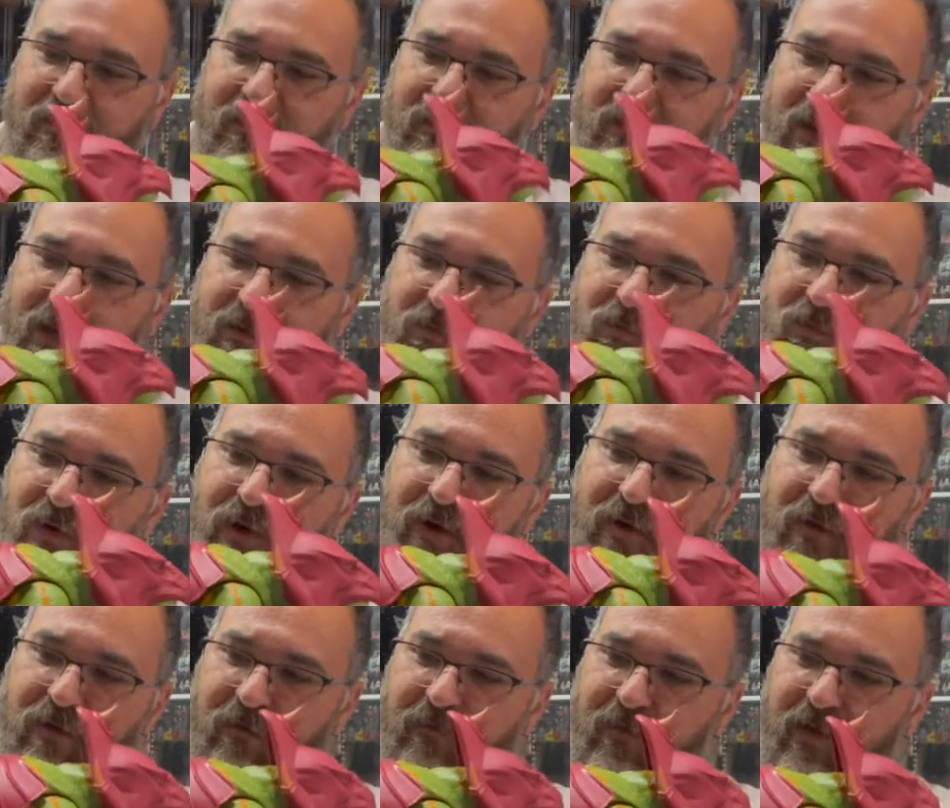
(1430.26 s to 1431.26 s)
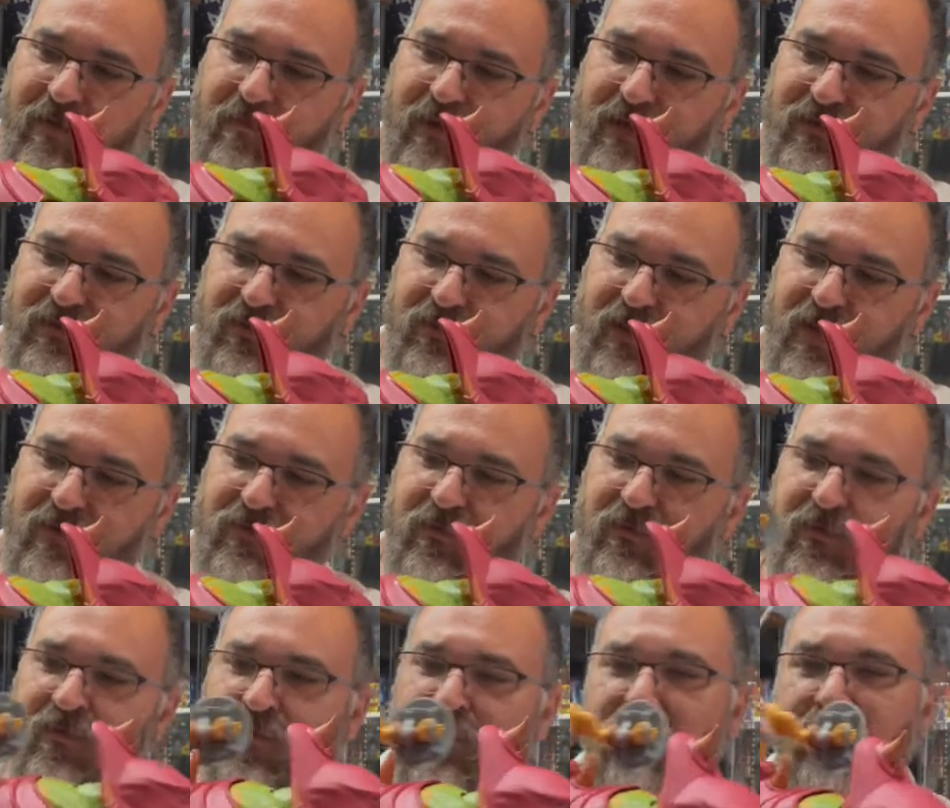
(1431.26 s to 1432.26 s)
I wonder if I mess around with
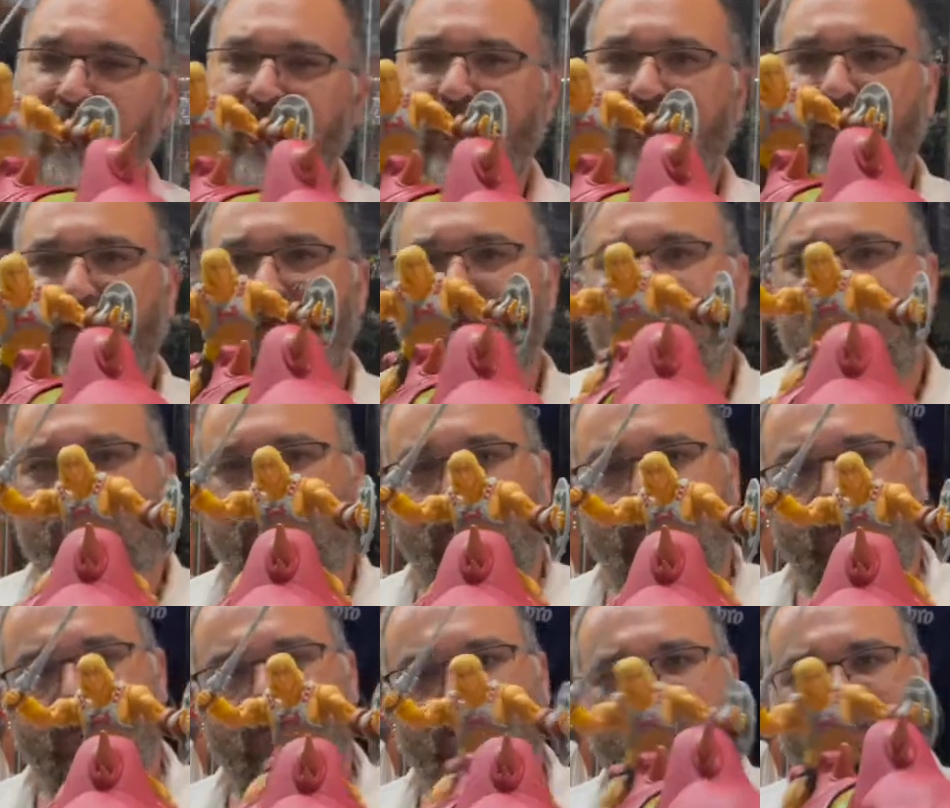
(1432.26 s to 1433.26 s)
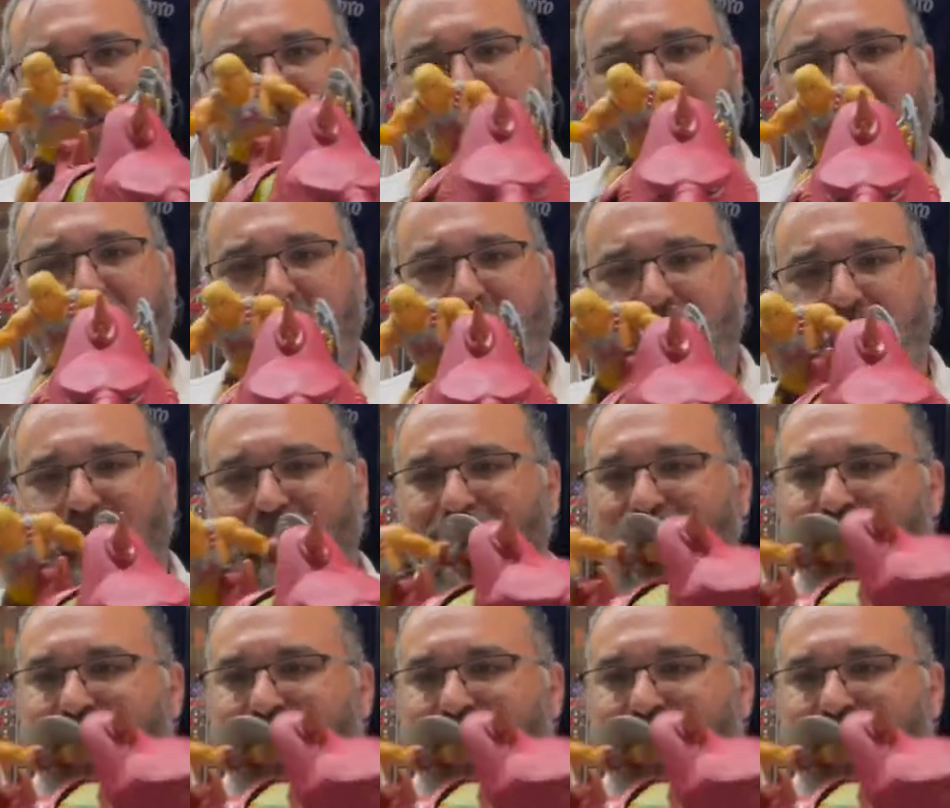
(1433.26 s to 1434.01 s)
him more, if he'll stay a little